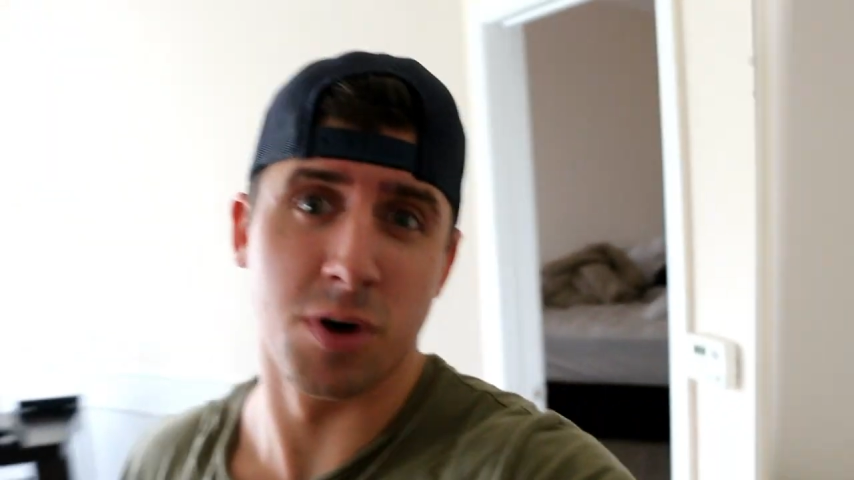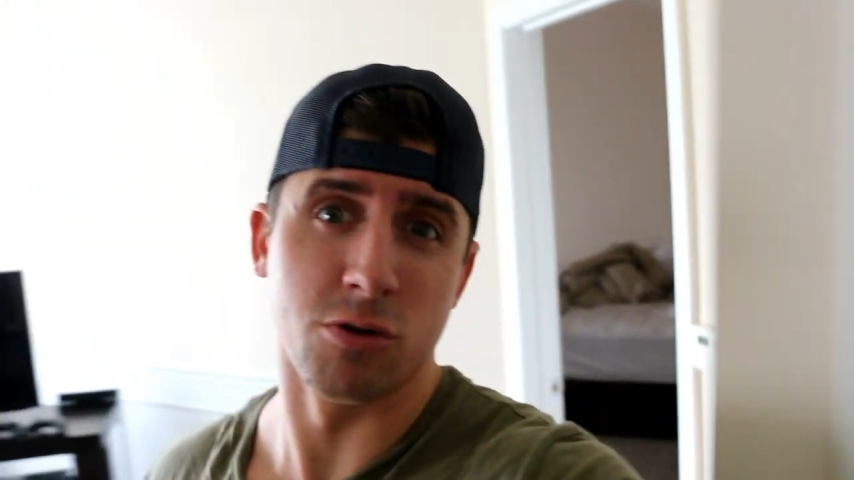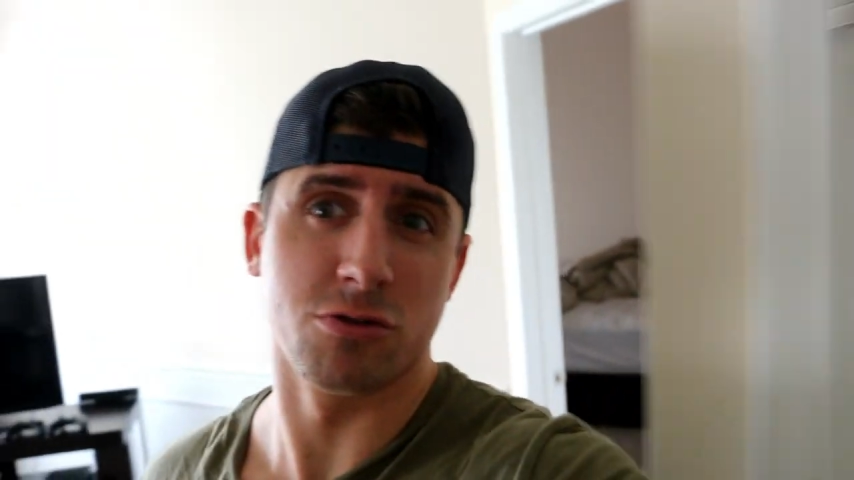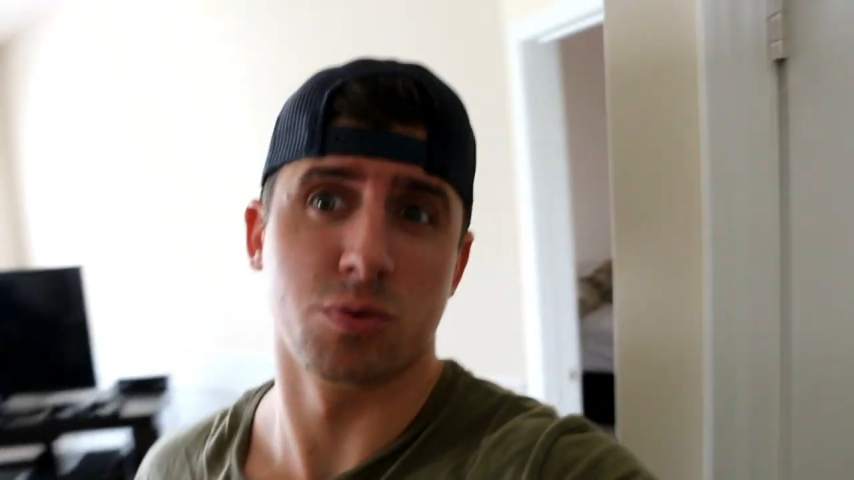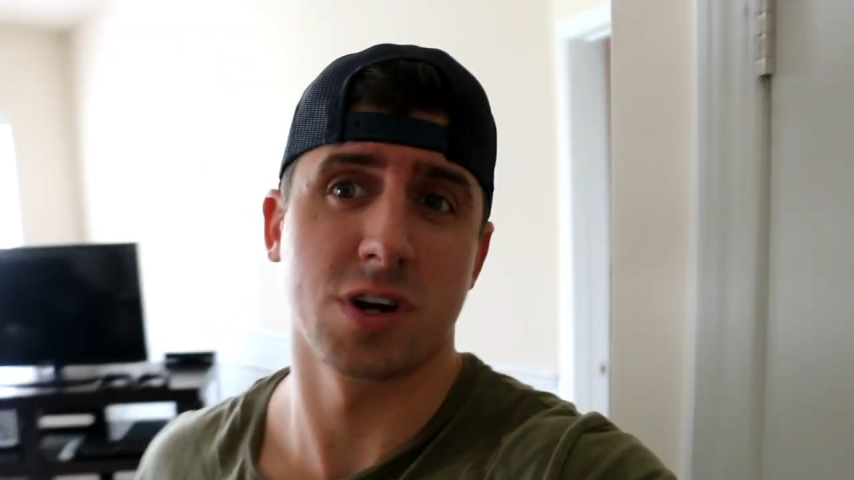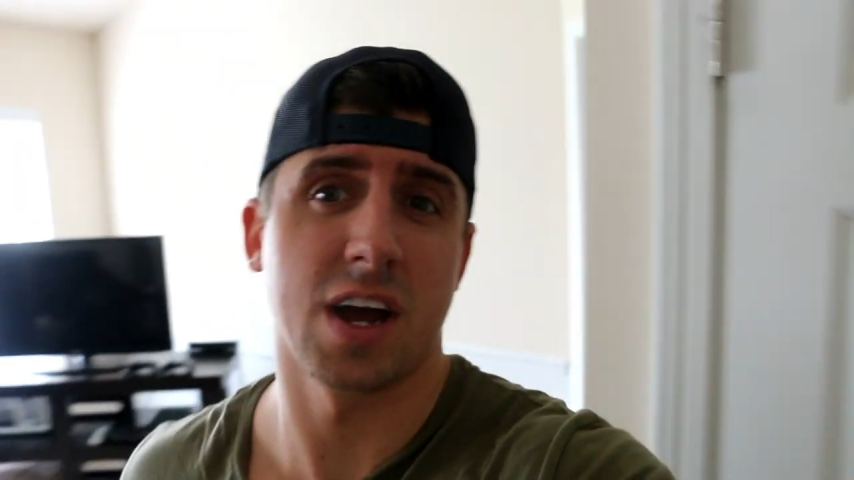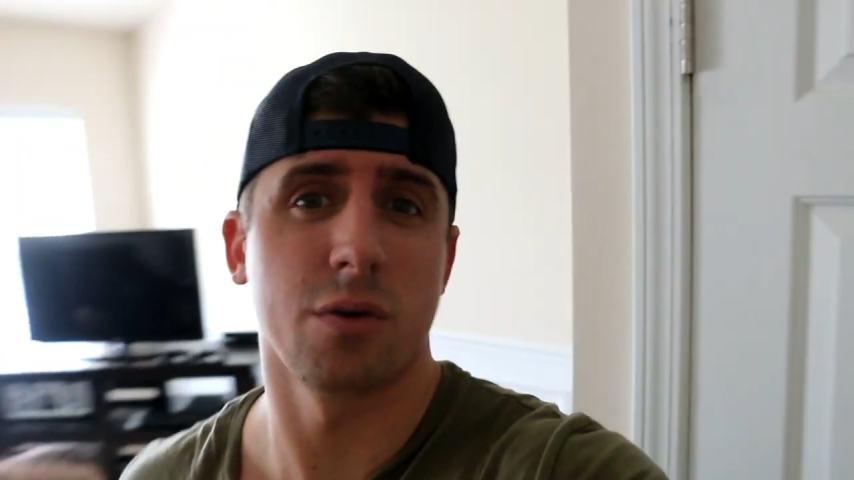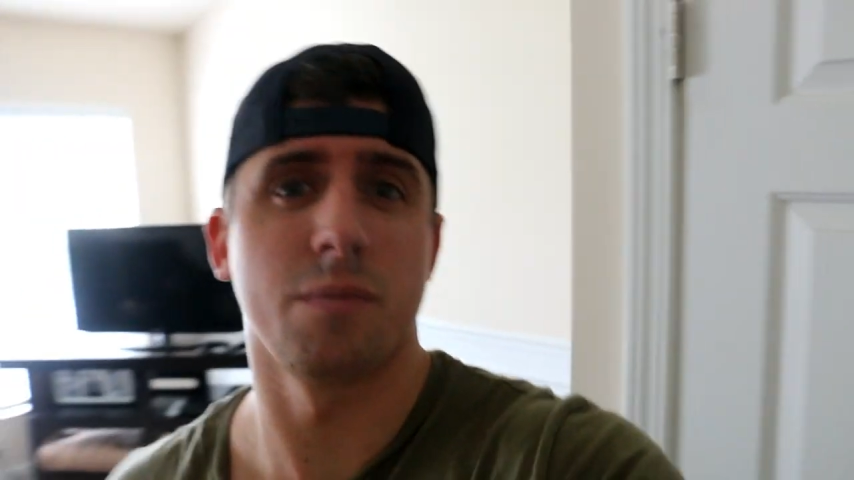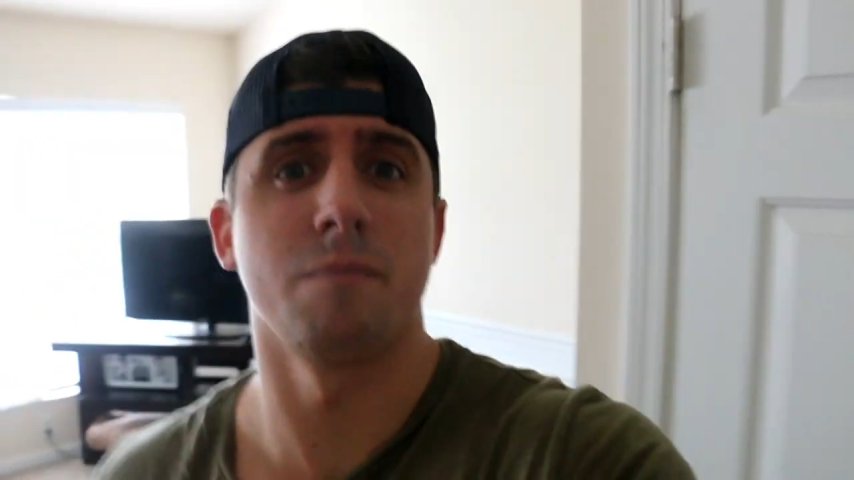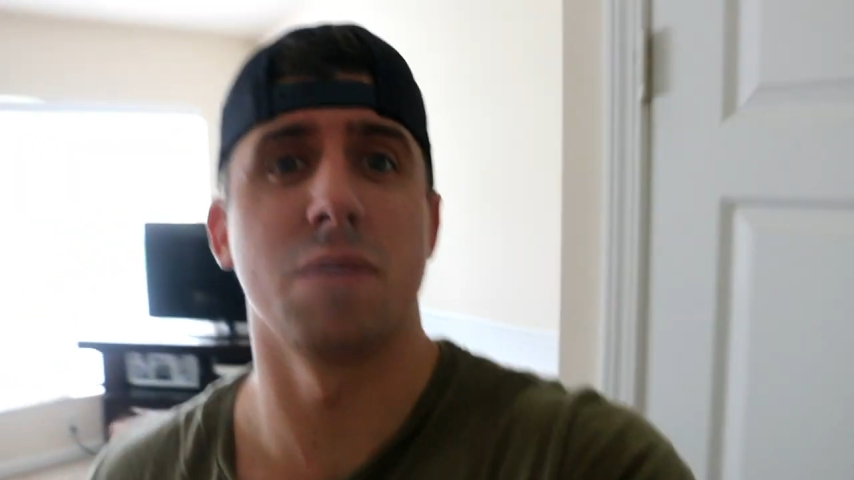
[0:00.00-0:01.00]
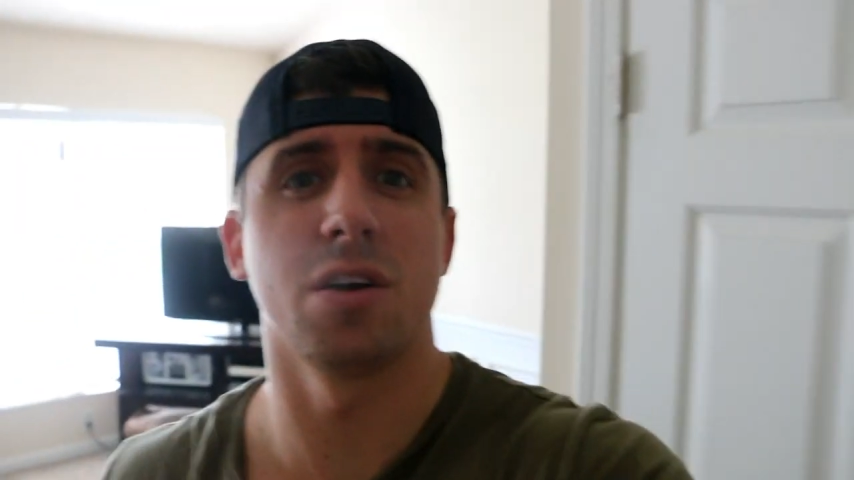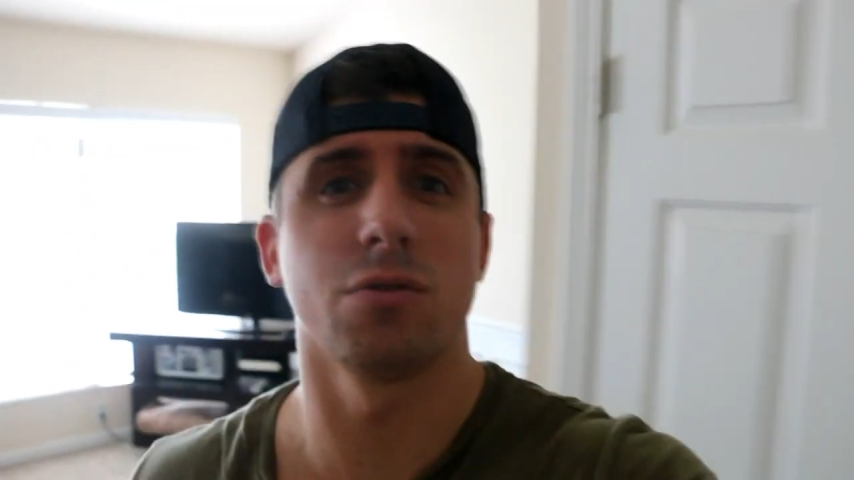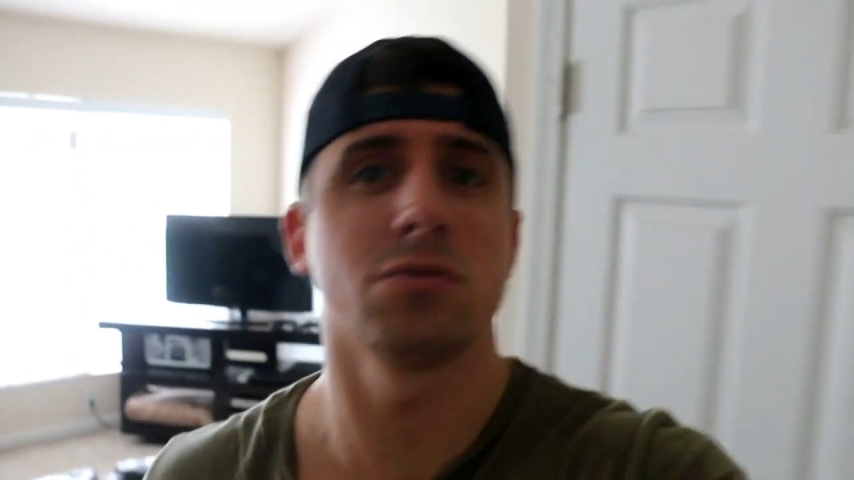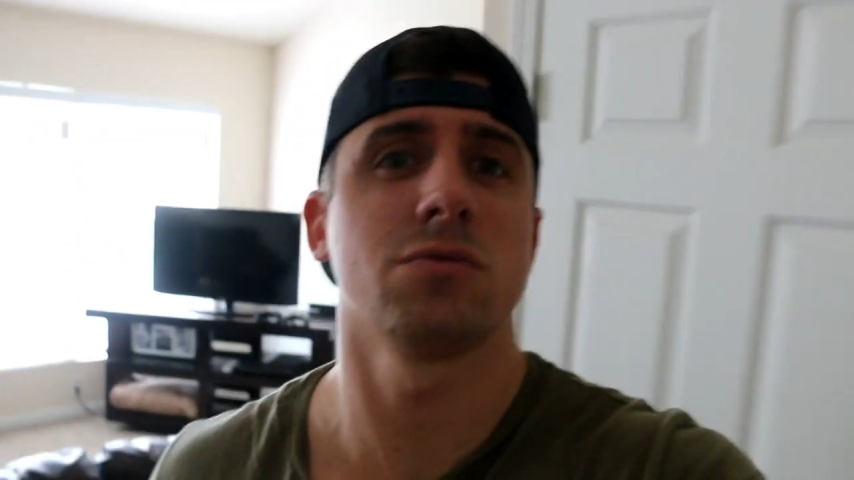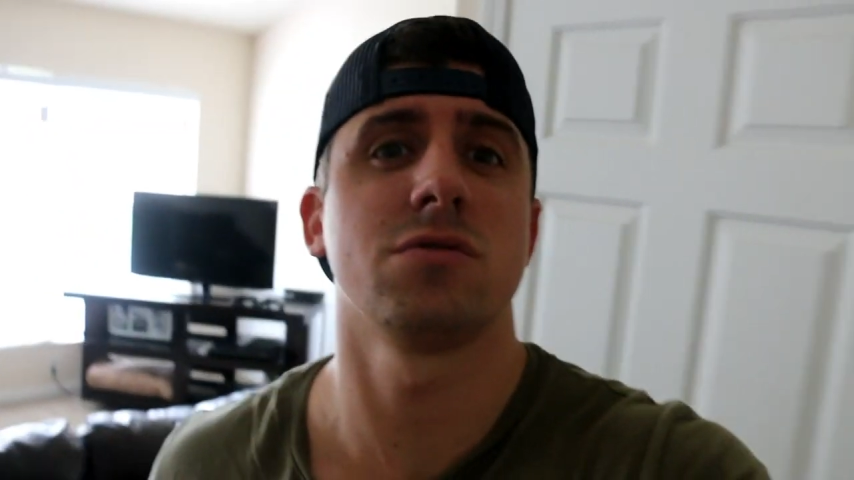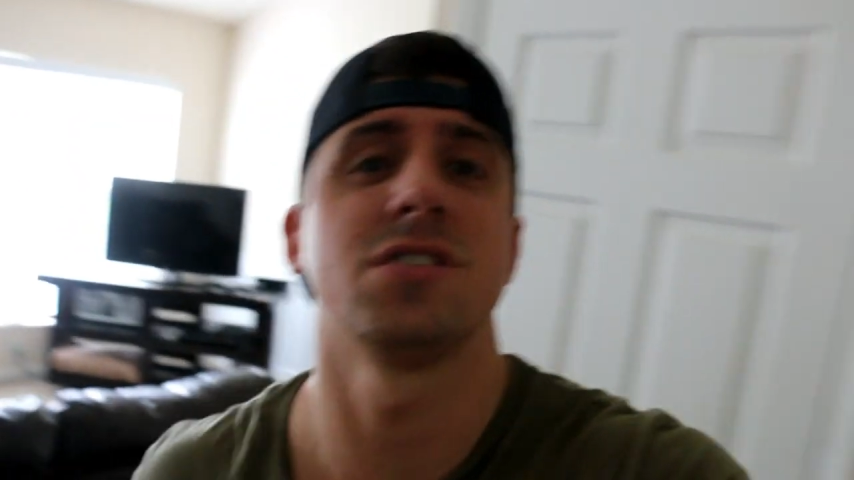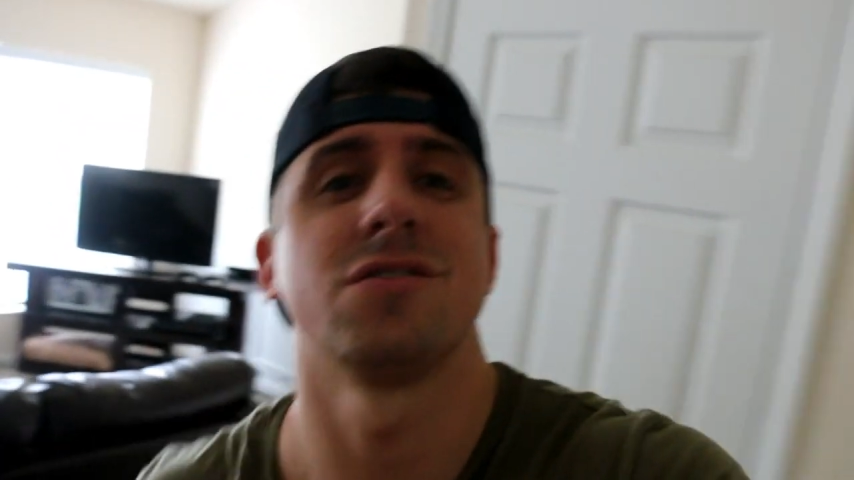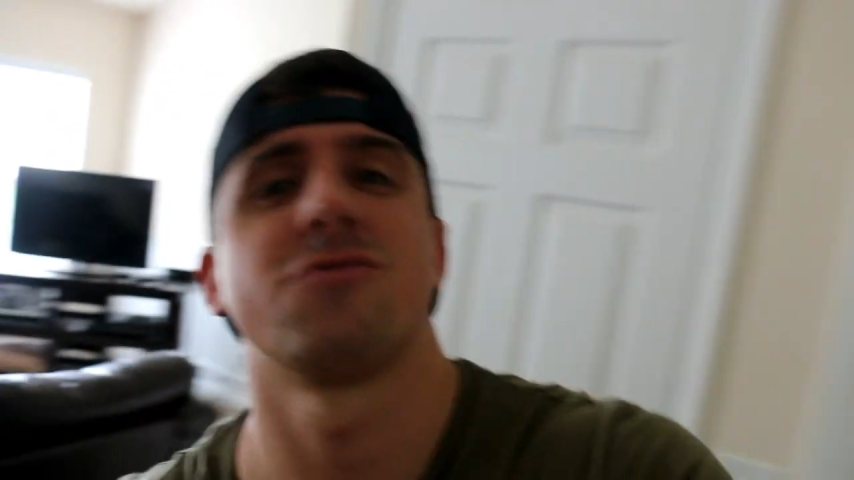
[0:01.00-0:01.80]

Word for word: post-workout meal. It's in the